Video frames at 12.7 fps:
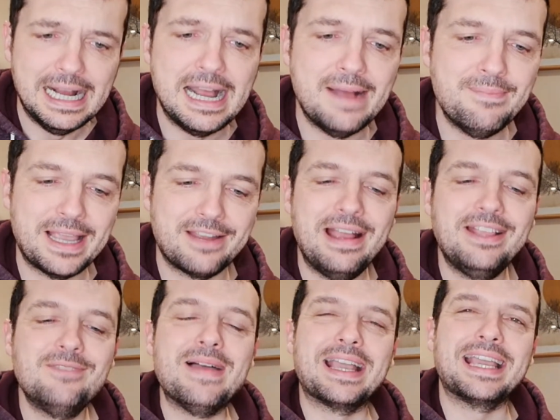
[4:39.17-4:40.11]
Uh, and Mega
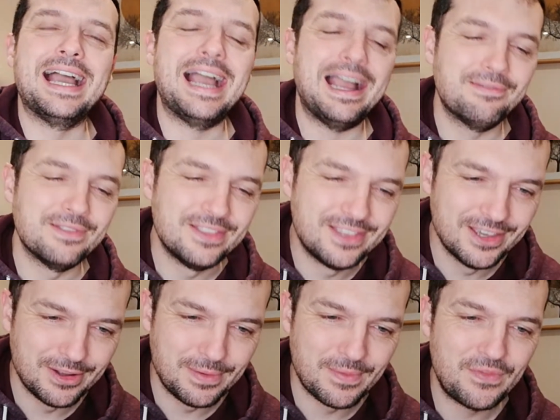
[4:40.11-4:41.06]
8, Mega Hound,
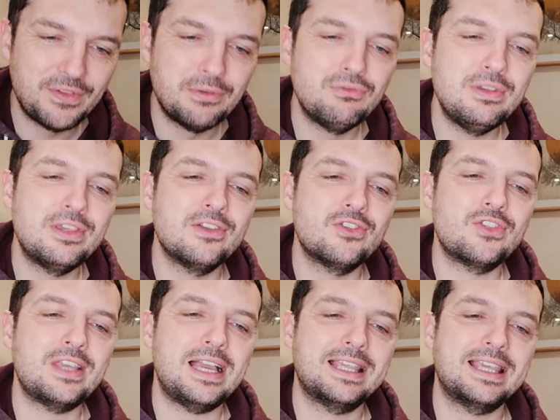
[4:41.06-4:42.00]
Doom, Field
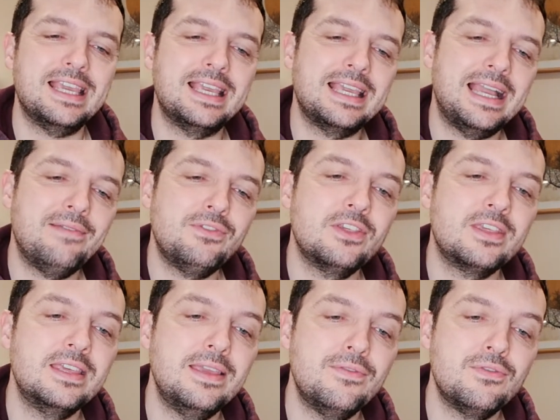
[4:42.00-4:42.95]
Research, Task Encounters
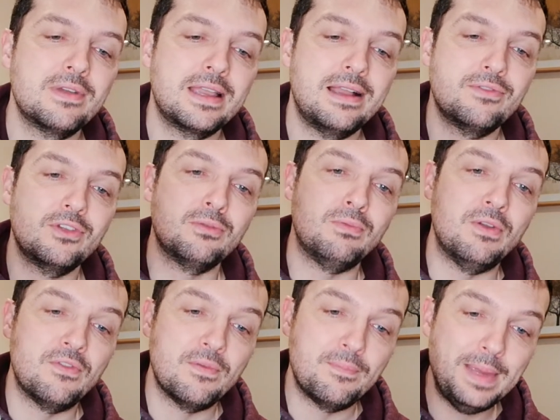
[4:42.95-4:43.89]
can give you encounters
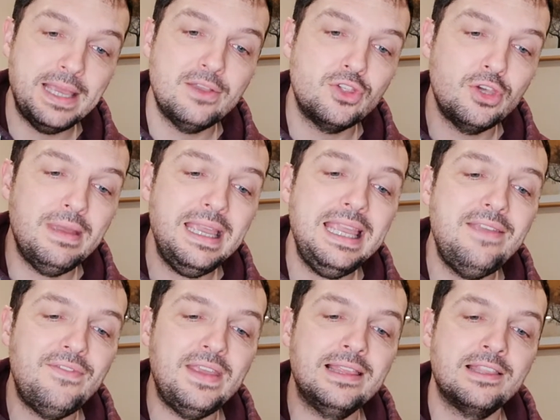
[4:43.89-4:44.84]
with Pikachu,
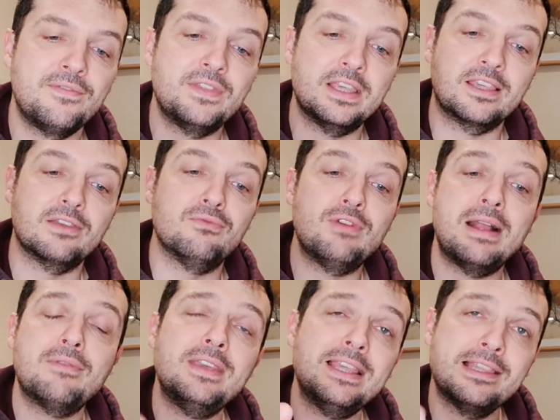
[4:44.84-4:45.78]
Eevee, Luvdisc, and
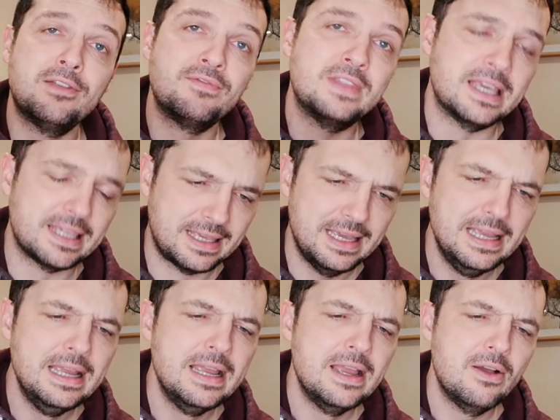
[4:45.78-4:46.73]
Routes. There's Luvdisc.
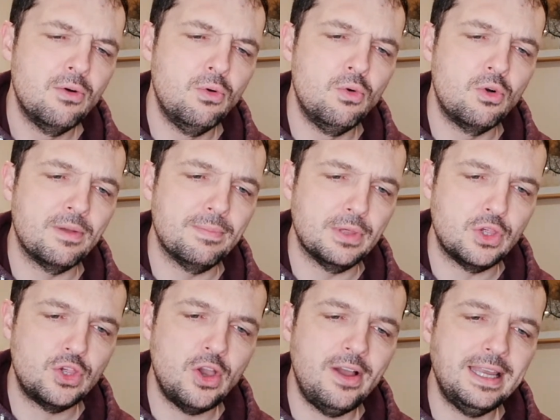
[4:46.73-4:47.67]
All can be
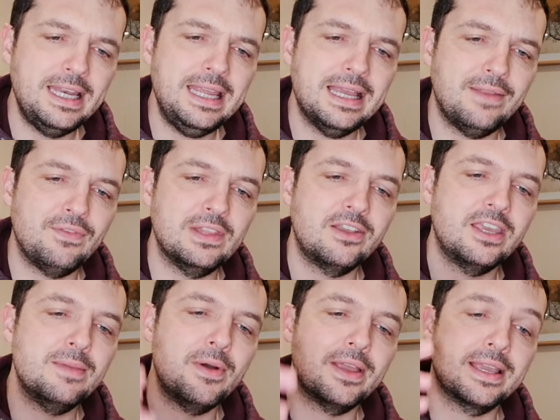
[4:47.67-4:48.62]
shiny, and if you're
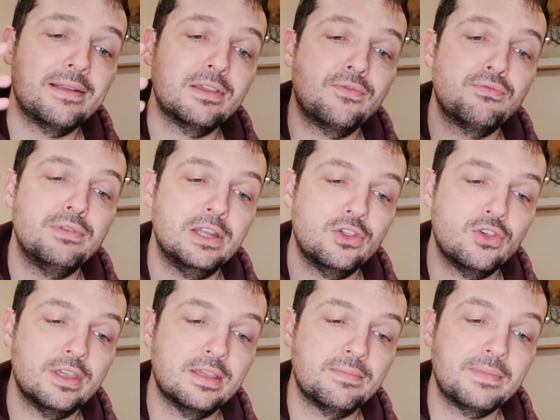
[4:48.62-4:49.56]
lucky, you might encounter
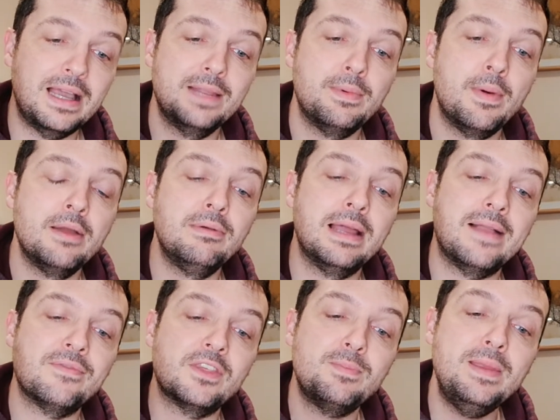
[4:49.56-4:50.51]
Frillishes, Alomomola,
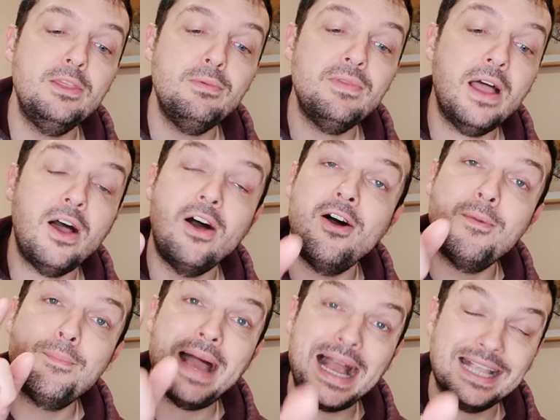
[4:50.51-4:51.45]
and Spinda with a heart
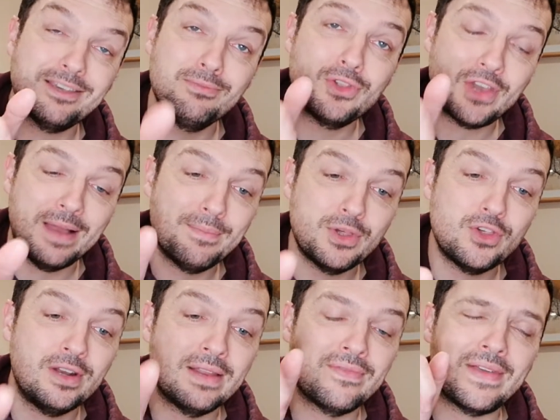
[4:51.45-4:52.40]
pattern, which can be
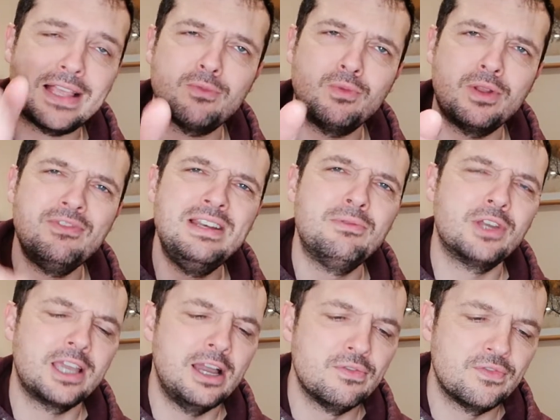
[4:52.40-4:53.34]
shiny. But that's one I really
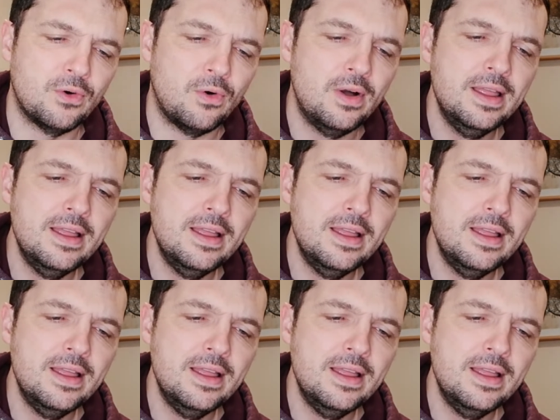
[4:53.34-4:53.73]
want to go for.